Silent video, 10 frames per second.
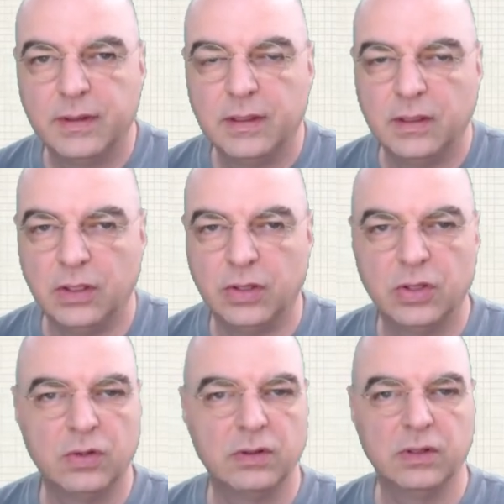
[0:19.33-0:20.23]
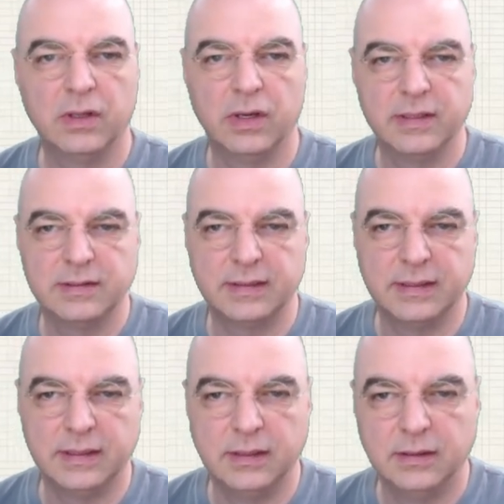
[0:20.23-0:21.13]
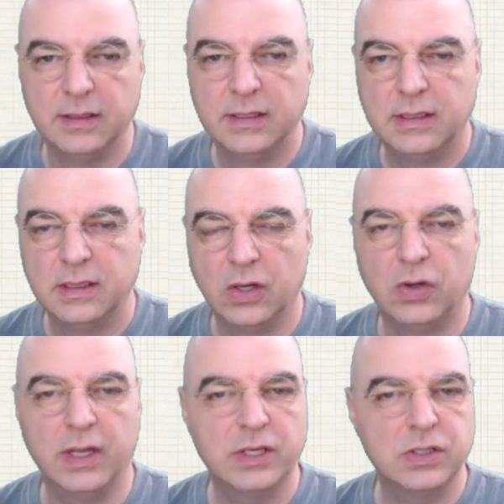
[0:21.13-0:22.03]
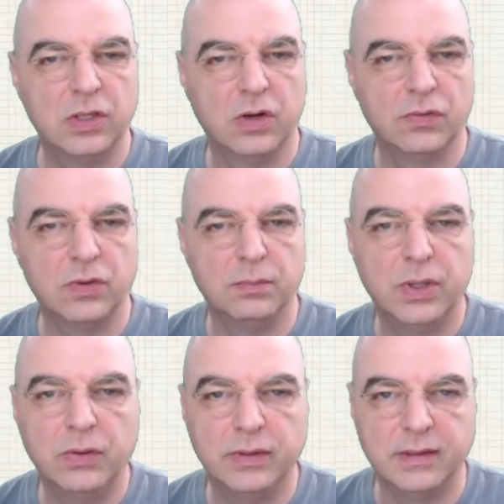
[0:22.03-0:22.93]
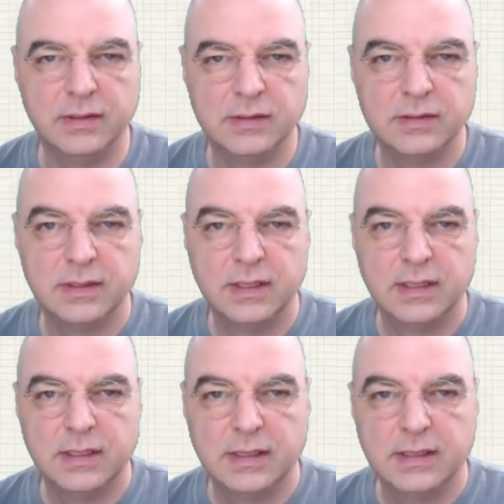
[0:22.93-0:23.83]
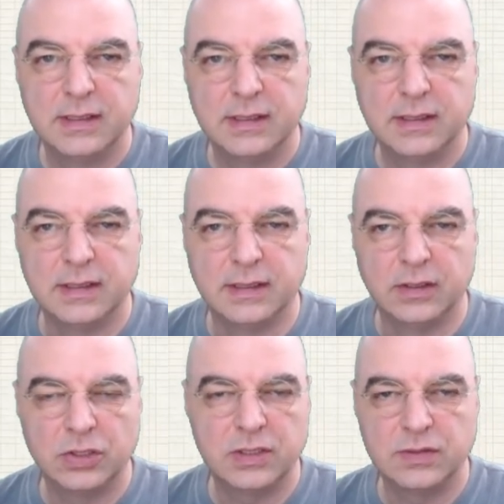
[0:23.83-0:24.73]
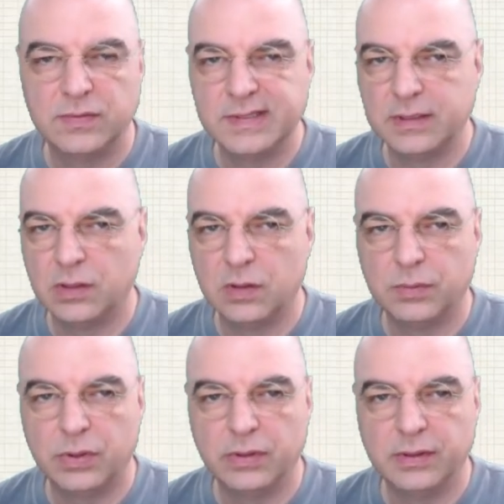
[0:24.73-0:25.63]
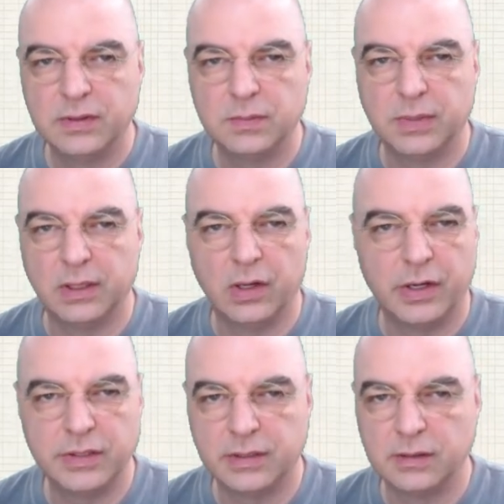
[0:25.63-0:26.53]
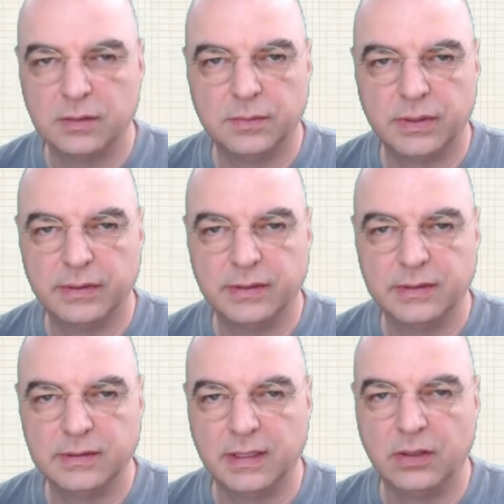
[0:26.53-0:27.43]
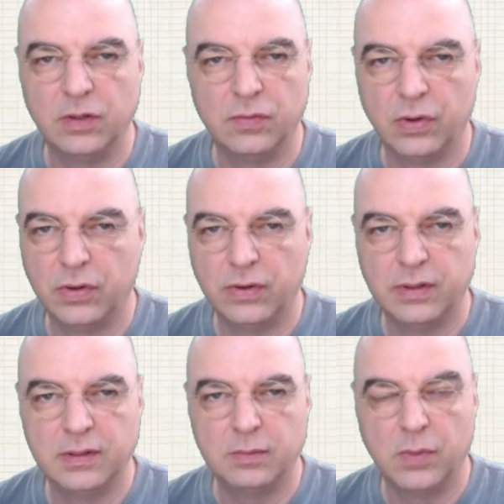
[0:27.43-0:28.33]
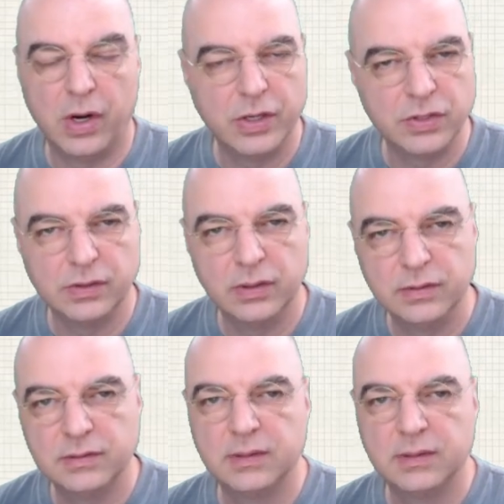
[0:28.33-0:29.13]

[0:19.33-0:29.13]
You can think of it as a collection of components, not just physical components, but logical components, things you've learned, modules.